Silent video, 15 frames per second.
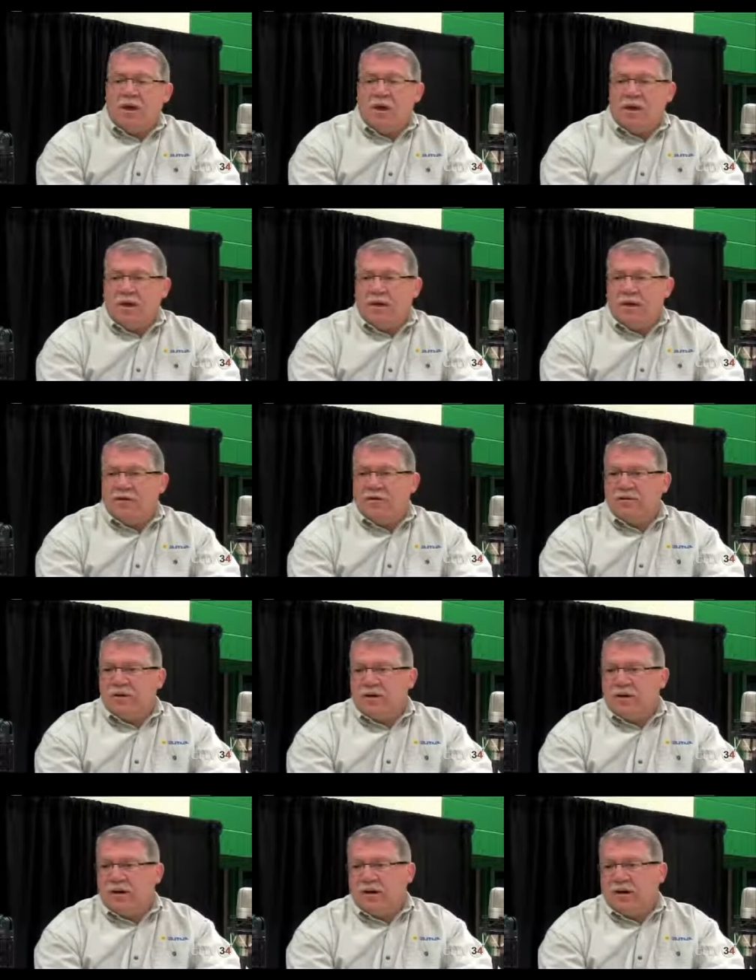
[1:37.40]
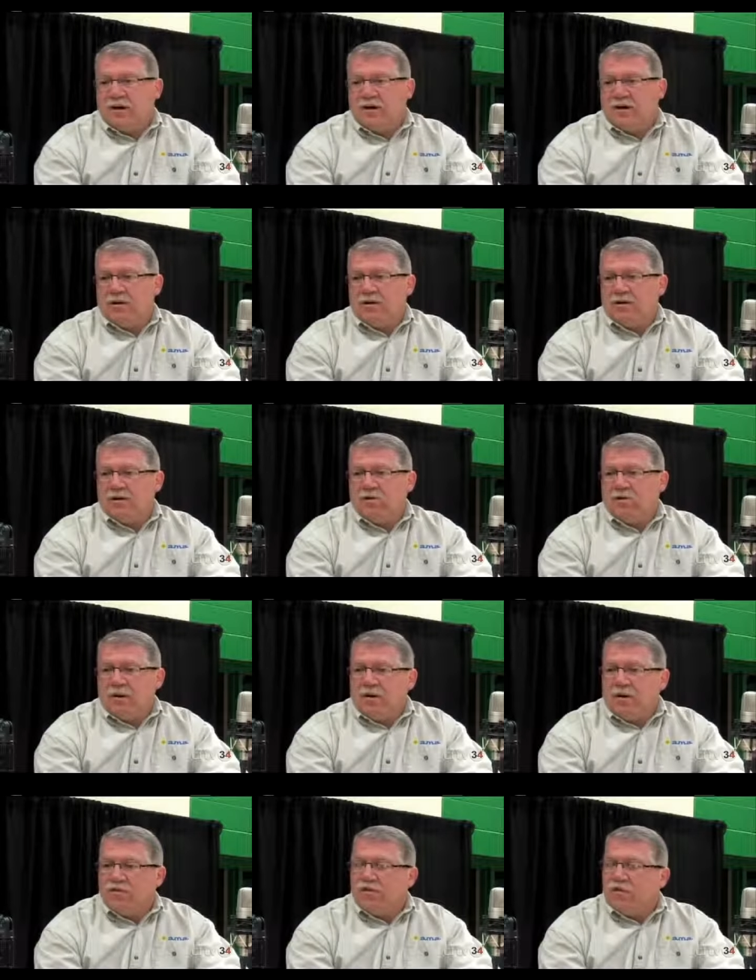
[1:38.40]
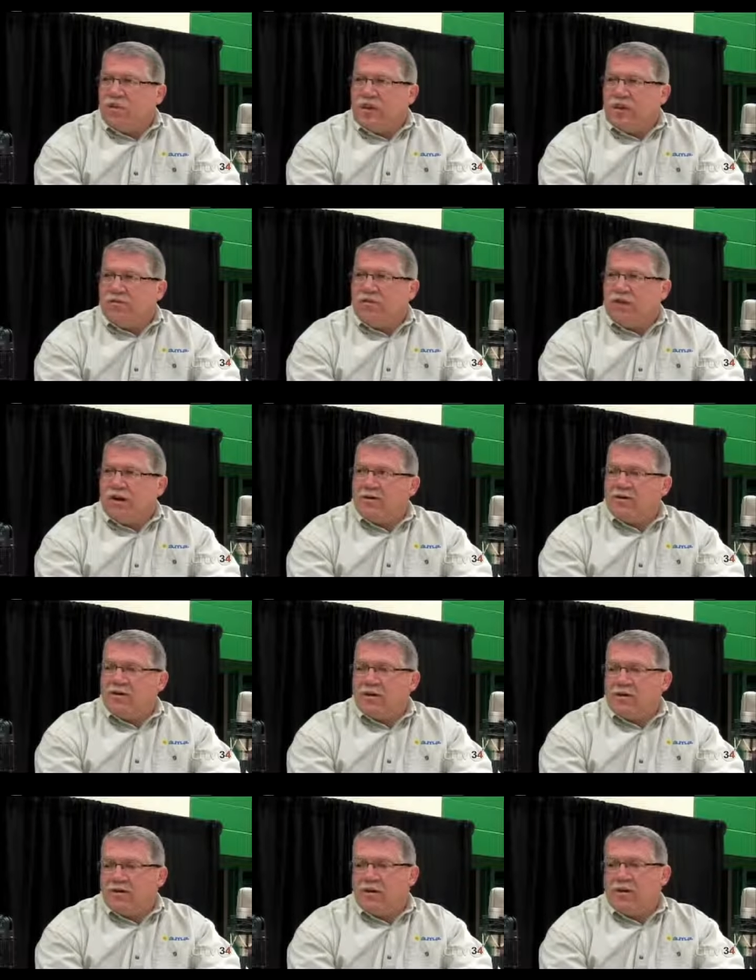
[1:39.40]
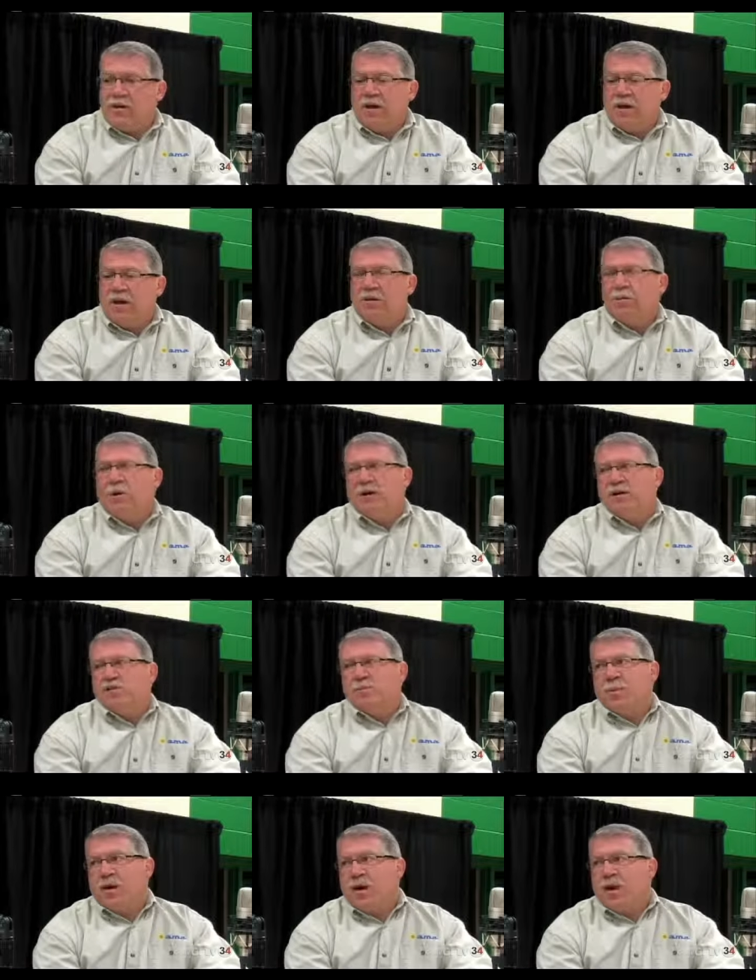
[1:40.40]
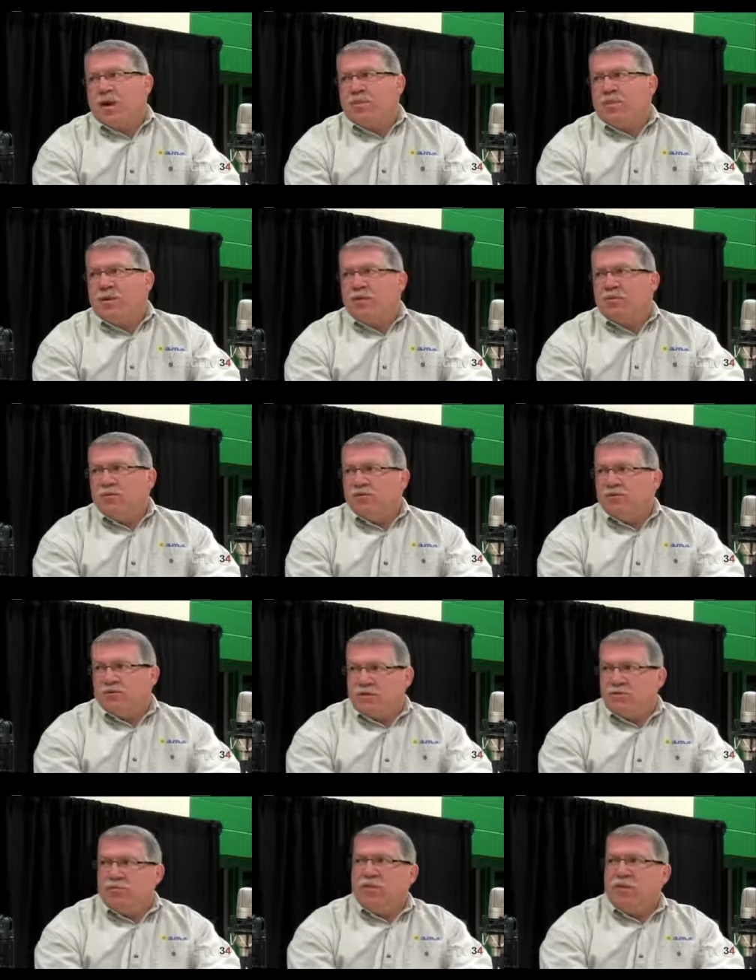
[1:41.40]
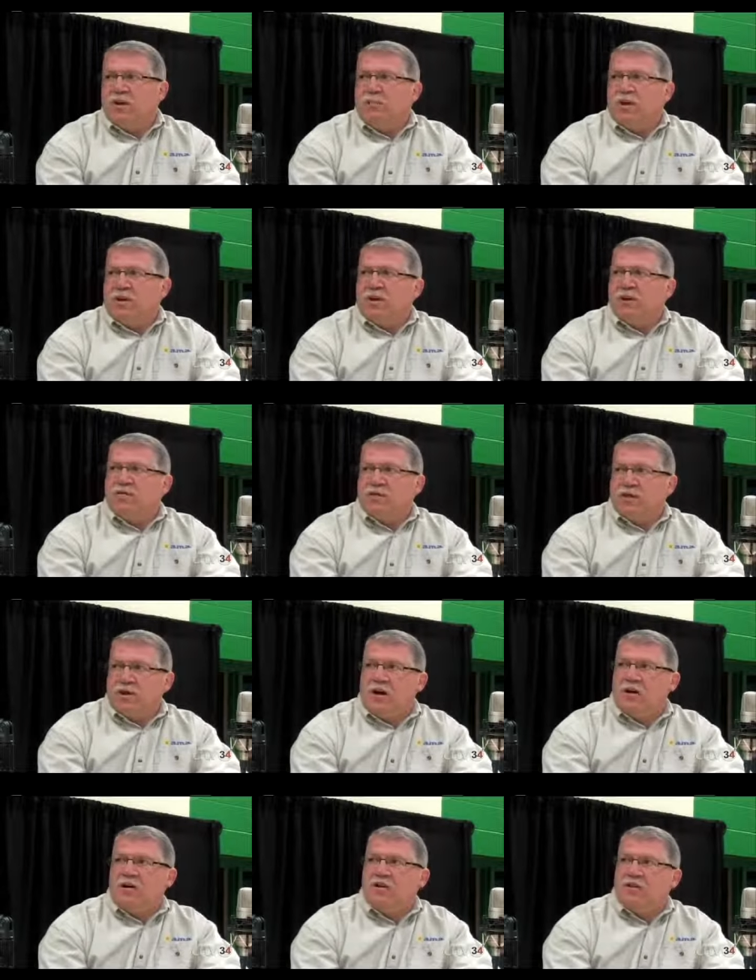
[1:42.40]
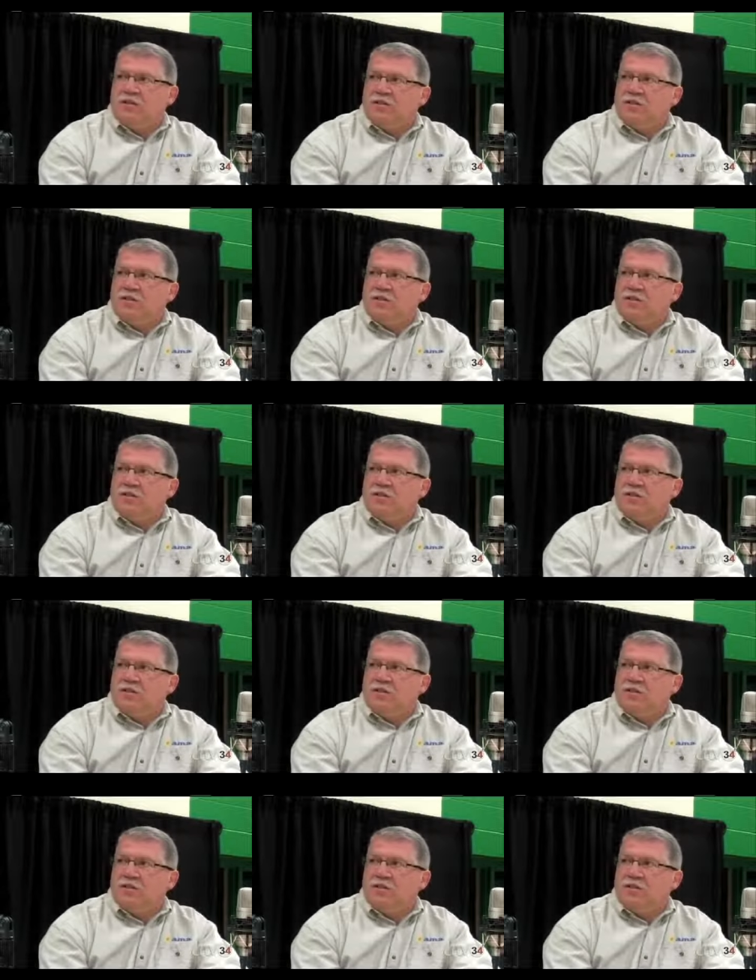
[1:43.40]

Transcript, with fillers: and uh, we also manufacture Ellepots by AMA, which is a okay, really yes, medium for that, cuttings.